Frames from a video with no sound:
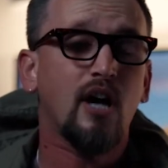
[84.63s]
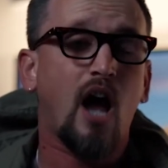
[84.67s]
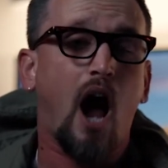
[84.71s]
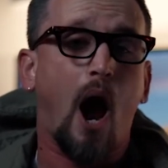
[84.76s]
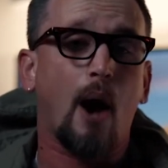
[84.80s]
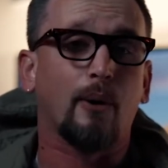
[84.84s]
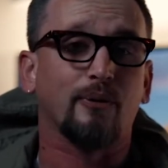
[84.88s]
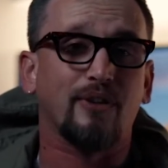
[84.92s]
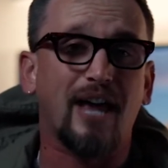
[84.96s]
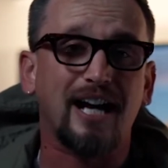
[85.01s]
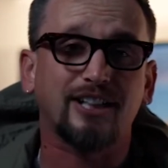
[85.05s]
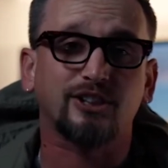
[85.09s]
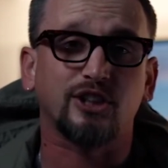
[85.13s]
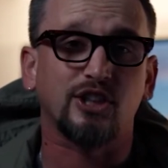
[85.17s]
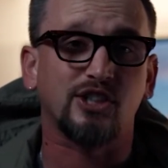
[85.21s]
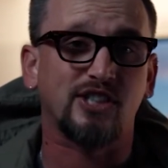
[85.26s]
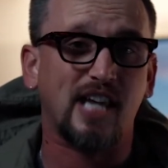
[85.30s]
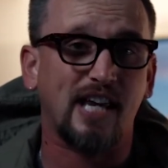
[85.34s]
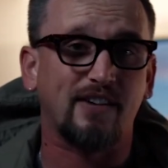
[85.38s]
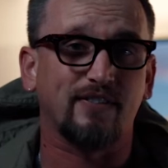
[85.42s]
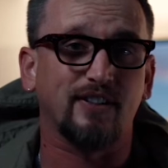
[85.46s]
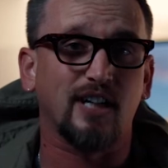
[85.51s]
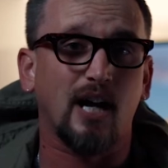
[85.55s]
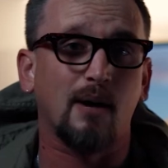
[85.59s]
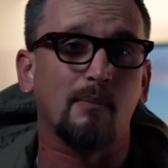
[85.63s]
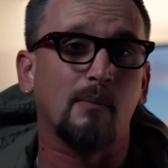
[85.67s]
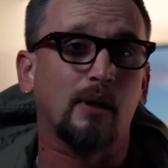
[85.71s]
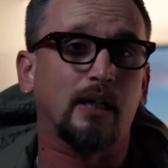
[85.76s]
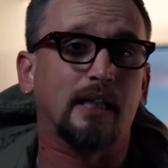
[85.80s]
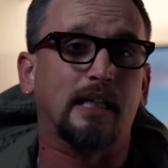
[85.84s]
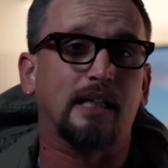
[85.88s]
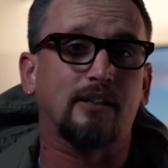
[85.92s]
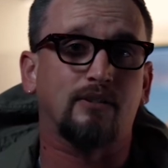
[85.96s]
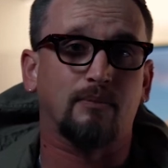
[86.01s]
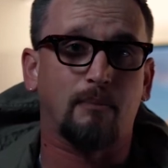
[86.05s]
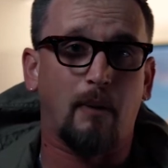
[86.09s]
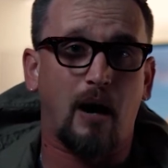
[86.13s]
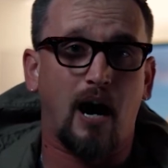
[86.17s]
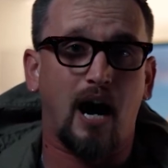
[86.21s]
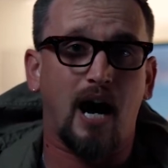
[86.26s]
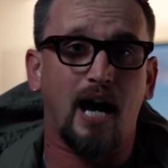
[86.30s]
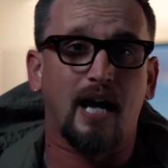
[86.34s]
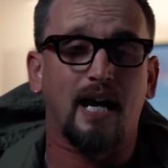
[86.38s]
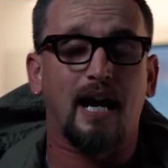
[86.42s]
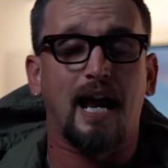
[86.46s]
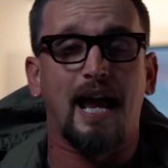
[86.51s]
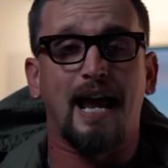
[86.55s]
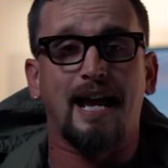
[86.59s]
I was actually saving up money to
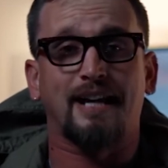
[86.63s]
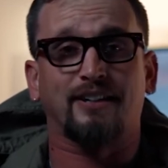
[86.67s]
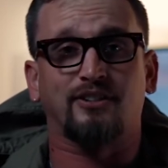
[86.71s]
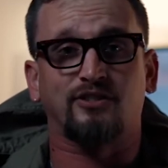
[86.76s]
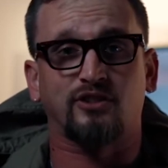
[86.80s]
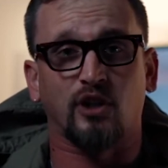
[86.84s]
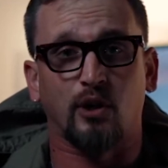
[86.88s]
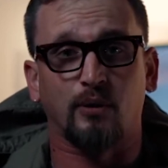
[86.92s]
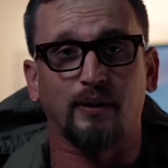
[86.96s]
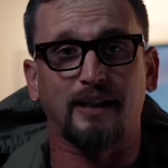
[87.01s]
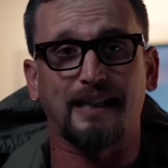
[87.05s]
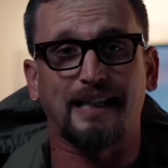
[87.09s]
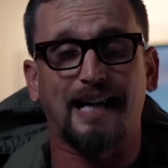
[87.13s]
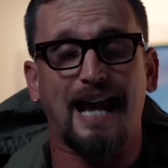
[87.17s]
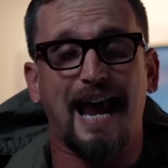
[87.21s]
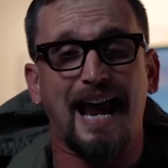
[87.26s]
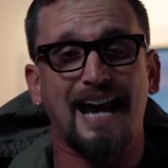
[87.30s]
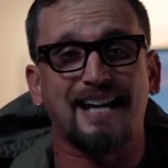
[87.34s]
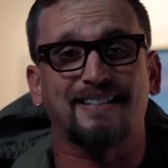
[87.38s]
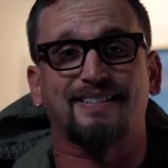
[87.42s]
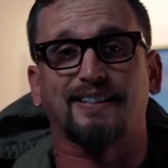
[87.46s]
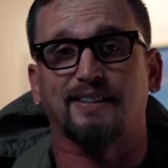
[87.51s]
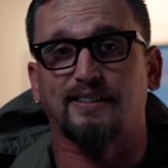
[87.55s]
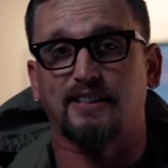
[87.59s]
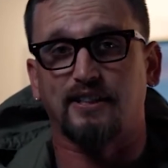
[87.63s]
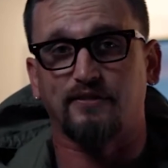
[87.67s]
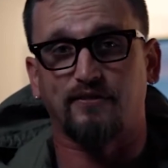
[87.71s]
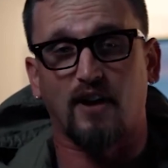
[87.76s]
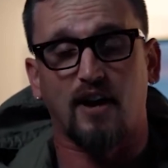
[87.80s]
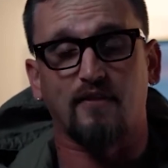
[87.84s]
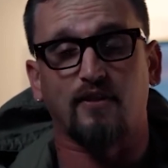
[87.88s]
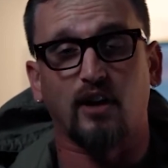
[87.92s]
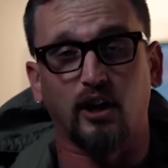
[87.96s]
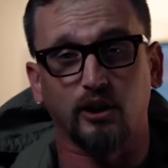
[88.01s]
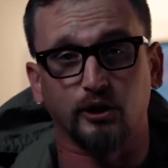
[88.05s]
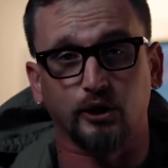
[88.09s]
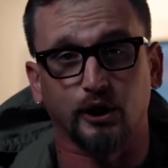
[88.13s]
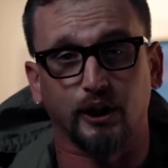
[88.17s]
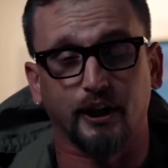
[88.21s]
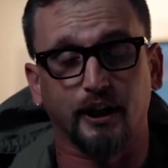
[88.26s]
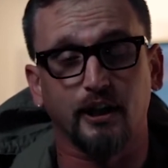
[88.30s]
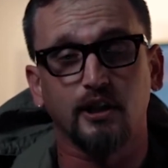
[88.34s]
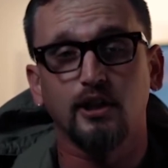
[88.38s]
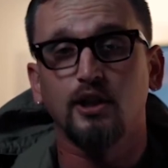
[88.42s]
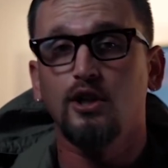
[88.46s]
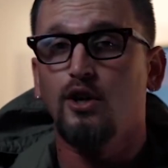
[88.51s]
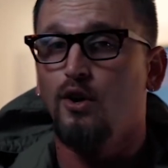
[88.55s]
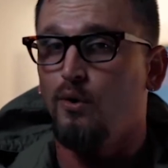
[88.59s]
buy a Sony a6500,
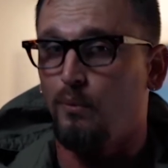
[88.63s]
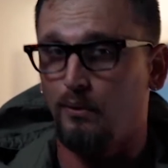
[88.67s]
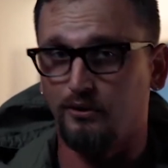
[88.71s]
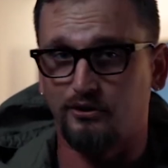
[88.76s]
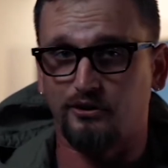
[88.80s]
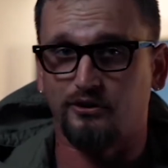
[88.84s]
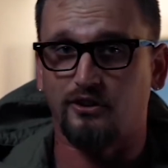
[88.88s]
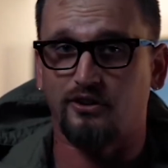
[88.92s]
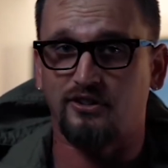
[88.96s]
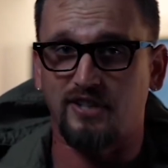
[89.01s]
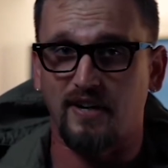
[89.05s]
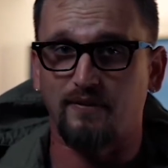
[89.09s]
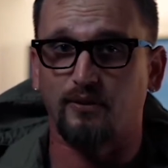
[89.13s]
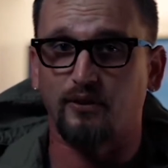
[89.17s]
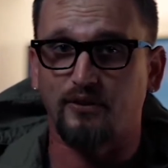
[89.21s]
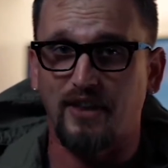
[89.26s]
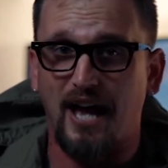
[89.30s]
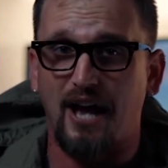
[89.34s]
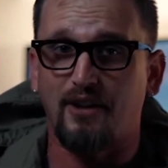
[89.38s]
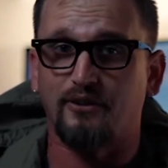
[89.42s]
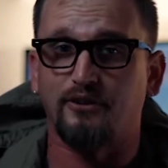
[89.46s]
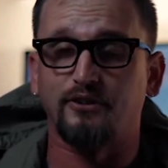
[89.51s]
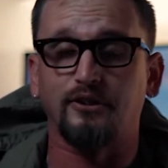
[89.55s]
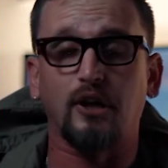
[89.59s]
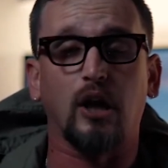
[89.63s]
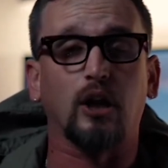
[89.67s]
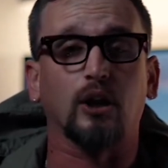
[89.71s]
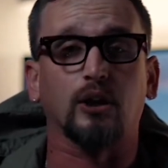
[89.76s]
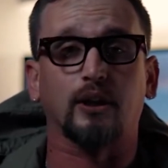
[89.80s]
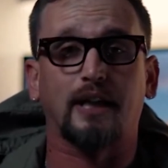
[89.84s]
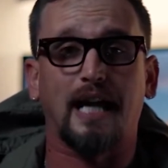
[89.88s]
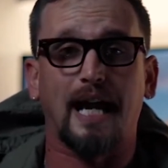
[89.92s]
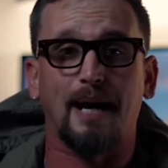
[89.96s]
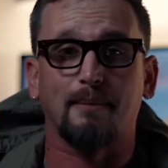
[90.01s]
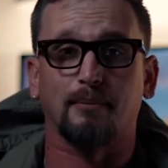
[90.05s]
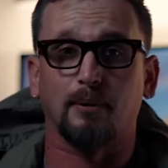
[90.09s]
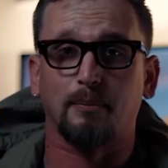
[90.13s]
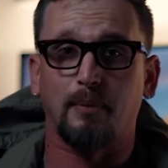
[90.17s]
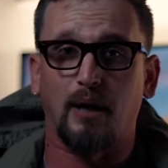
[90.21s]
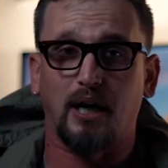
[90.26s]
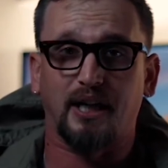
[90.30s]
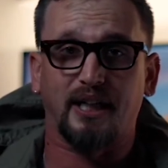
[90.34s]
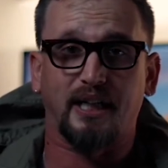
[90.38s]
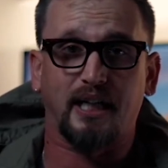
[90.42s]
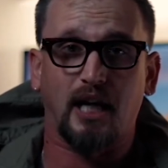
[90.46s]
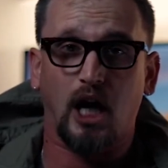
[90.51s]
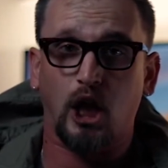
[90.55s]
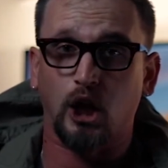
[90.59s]
which is a several $1,000 camera
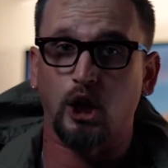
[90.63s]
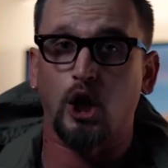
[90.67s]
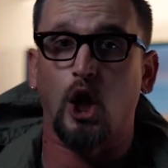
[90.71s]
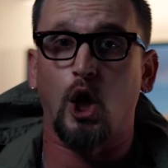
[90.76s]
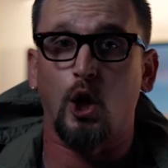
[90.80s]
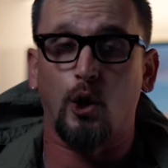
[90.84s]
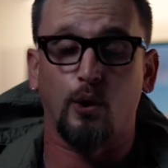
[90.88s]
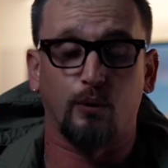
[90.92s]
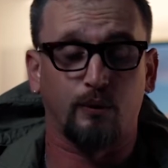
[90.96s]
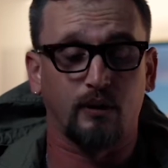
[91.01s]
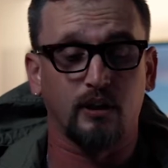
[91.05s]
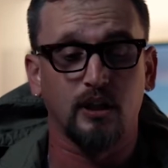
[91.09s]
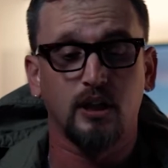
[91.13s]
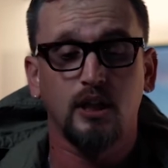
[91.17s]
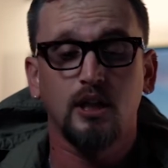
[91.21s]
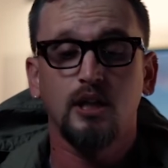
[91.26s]
body alone.